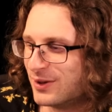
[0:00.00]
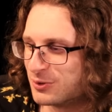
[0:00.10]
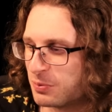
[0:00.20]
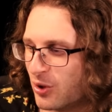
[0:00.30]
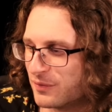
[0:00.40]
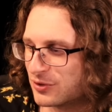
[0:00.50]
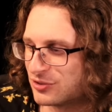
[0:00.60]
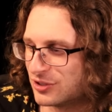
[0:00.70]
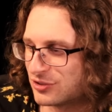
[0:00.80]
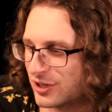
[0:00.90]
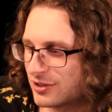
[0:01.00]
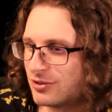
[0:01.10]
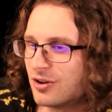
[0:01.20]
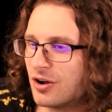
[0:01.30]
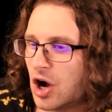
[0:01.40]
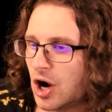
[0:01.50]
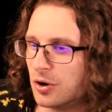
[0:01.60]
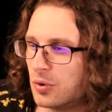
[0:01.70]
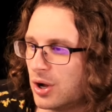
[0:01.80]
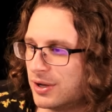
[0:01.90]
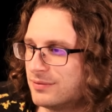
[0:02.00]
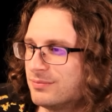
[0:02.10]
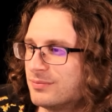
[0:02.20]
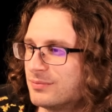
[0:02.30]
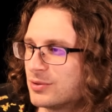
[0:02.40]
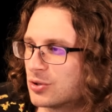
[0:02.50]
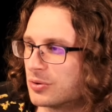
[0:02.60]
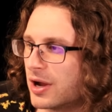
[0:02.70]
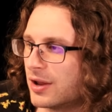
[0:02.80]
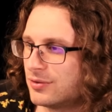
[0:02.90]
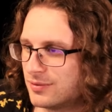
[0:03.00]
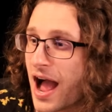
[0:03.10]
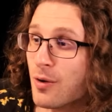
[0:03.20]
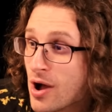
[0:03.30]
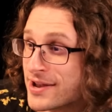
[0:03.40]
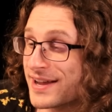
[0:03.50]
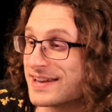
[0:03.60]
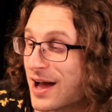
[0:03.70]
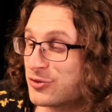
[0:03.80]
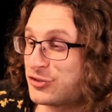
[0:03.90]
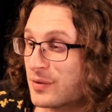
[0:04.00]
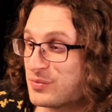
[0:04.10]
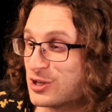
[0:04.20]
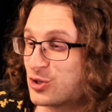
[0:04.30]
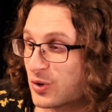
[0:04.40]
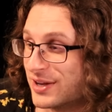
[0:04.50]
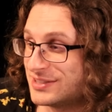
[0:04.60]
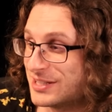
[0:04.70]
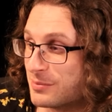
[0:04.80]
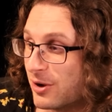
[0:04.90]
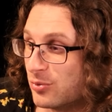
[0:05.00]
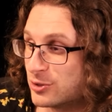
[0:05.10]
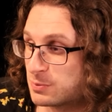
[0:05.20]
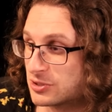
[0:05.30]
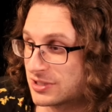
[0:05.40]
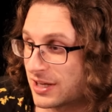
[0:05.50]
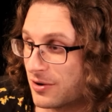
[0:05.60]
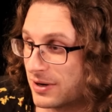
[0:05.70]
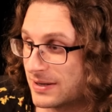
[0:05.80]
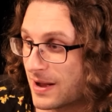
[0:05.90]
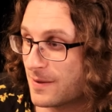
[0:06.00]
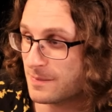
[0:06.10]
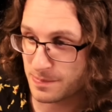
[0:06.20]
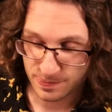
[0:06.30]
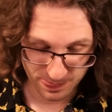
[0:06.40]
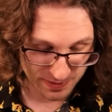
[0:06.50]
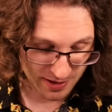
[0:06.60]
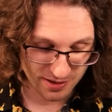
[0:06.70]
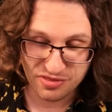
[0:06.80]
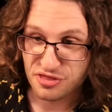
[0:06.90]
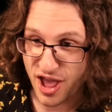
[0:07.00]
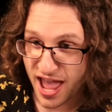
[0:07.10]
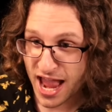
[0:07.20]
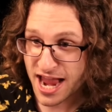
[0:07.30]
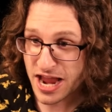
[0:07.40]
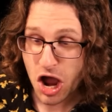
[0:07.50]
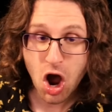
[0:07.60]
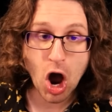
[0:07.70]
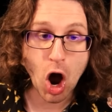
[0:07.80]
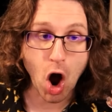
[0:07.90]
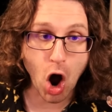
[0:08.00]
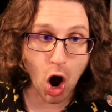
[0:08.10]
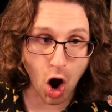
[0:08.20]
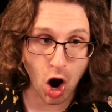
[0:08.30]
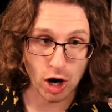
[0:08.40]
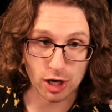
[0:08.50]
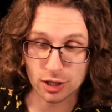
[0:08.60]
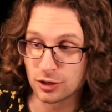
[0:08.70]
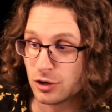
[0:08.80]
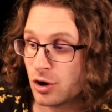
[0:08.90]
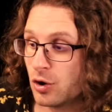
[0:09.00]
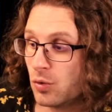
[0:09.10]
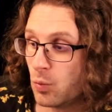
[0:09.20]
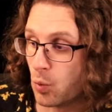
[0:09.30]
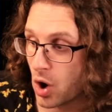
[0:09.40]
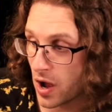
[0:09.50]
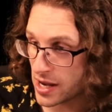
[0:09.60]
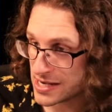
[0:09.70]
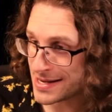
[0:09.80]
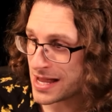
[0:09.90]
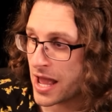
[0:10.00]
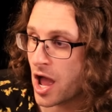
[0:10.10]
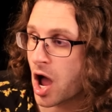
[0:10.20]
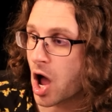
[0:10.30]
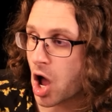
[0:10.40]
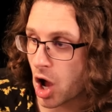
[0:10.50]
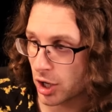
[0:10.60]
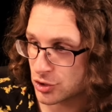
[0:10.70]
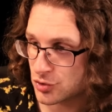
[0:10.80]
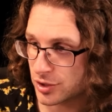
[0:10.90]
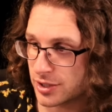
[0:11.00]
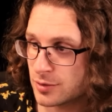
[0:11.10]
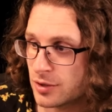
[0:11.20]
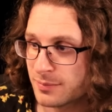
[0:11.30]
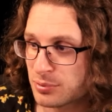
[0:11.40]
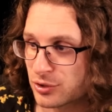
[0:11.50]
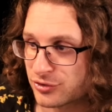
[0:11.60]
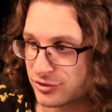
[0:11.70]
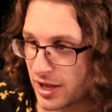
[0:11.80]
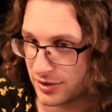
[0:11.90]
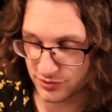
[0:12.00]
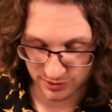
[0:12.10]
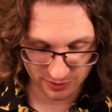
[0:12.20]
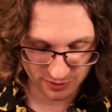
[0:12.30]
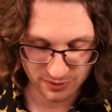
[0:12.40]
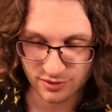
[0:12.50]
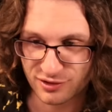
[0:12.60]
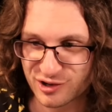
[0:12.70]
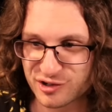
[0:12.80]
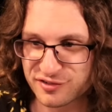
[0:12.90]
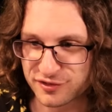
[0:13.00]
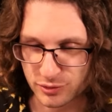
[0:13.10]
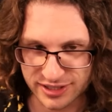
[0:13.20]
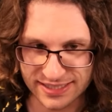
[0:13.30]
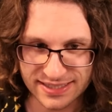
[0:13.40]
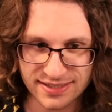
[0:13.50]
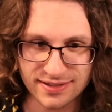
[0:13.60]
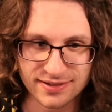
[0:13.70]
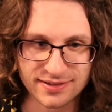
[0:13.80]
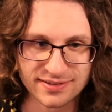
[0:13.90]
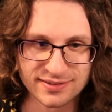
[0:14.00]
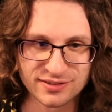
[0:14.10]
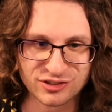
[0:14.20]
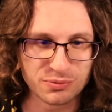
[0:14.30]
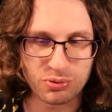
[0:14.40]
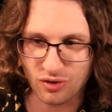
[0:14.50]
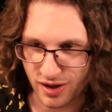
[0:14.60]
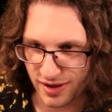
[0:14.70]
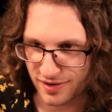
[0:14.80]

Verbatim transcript: is pulling for C6, R1, Clorinde. I want to announce something crazy about Whisper's account right now. They are 100% free to play.